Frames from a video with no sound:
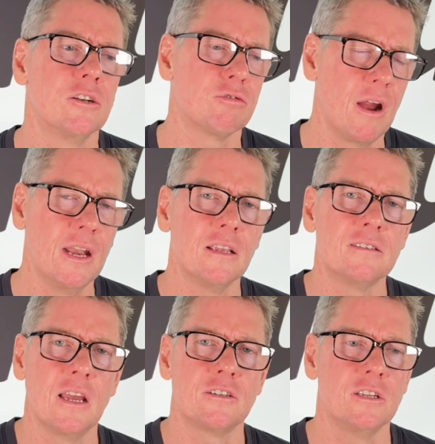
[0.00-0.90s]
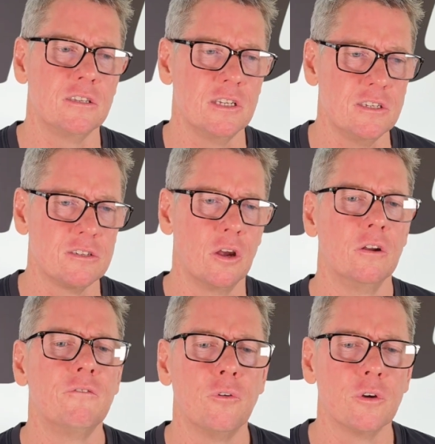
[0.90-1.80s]
training sessions, these
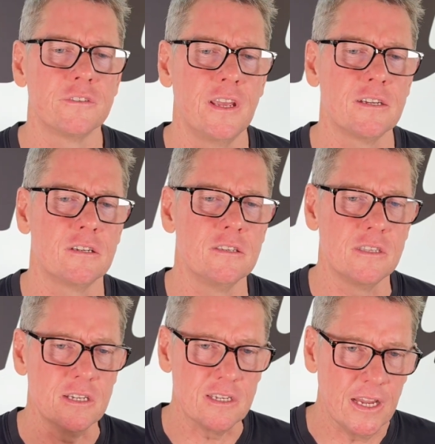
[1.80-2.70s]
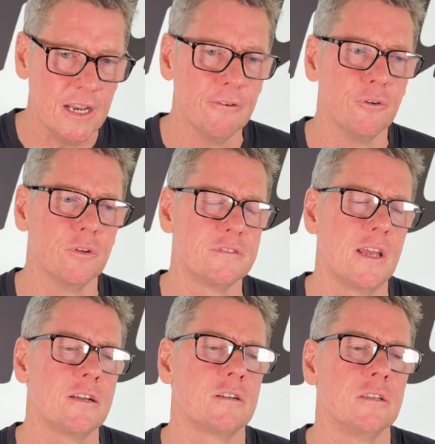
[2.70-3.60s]
zone four sessions, these interval
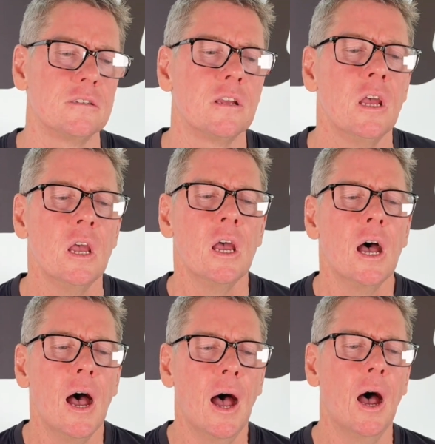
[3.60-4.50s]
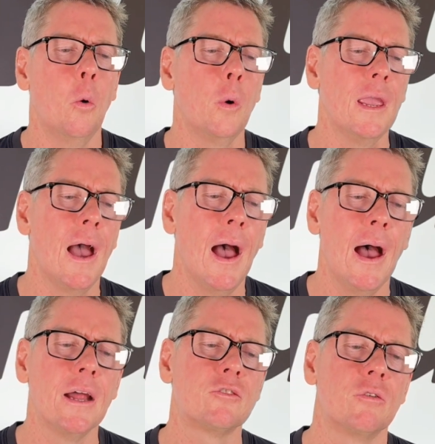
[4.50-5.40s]
sessions, uh, we
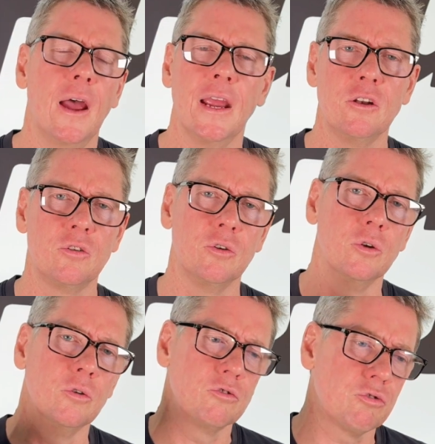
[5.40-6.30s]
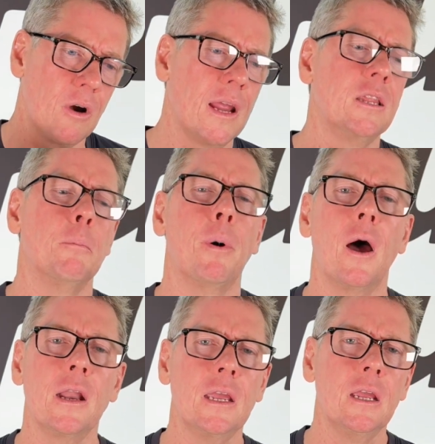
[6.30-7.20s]
are trying to train the
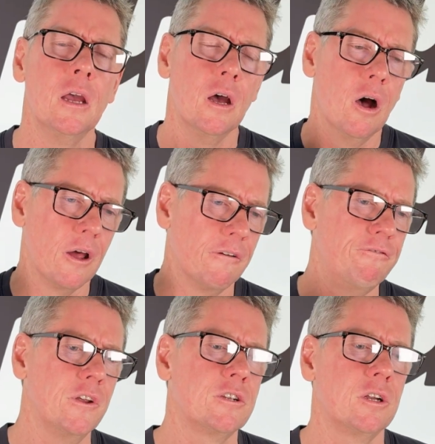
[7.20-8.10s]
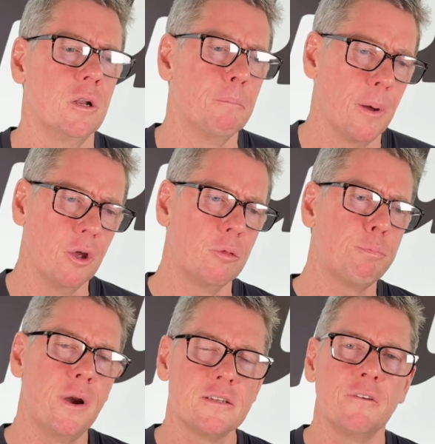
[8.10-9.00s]
body on efficient both
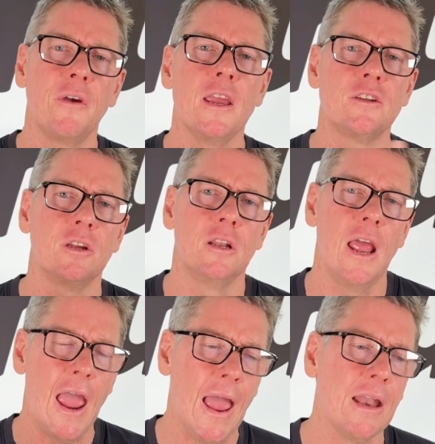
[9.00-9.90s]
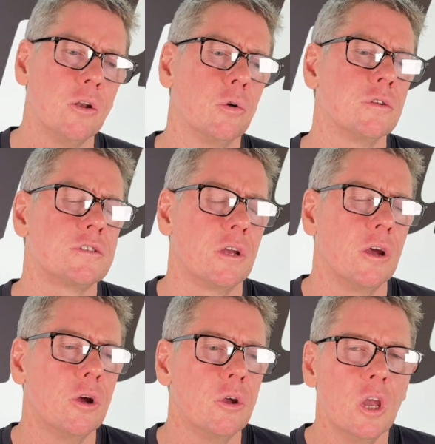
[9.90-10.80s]
preservation and
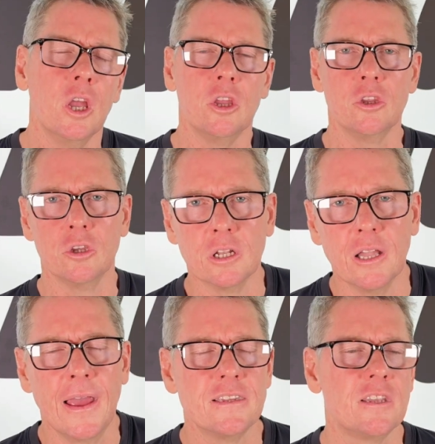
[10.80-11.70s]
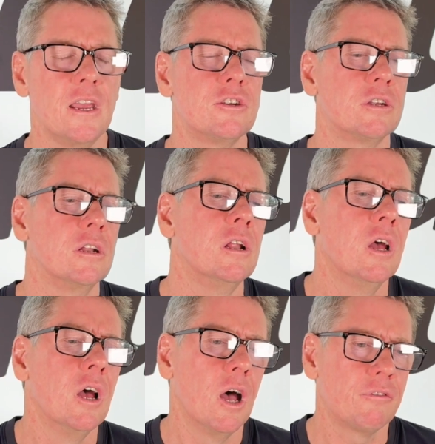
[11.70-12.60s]
also utilization
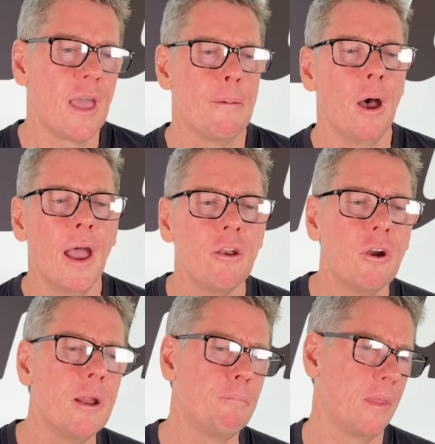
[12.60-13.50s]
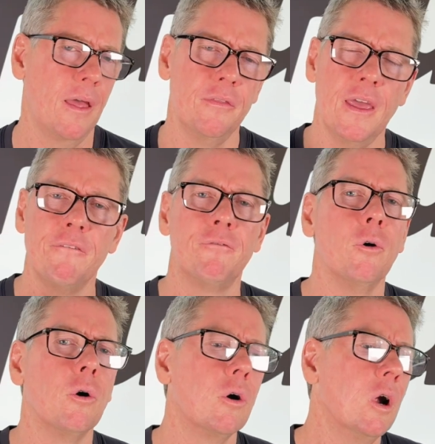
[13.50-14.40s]
of carbohydrate. And
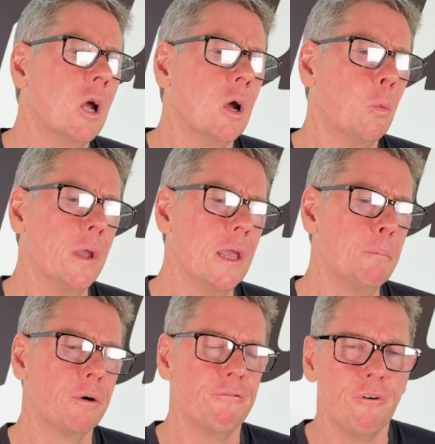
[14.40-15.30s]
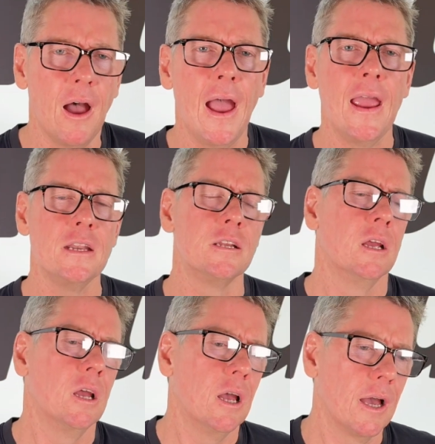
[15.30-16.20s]
therefore we provide
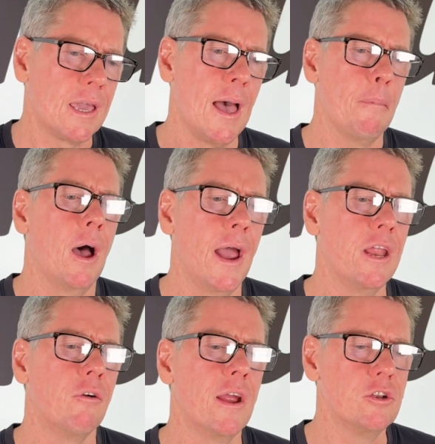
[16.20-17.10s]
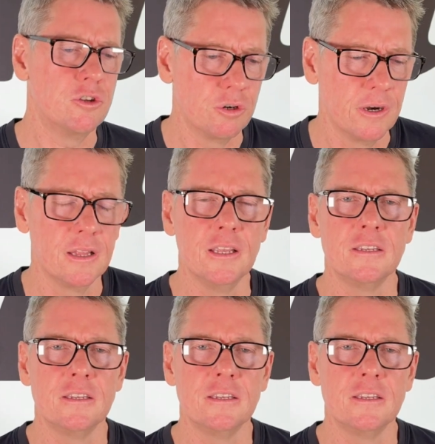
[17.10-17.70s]
a carbohydrate during these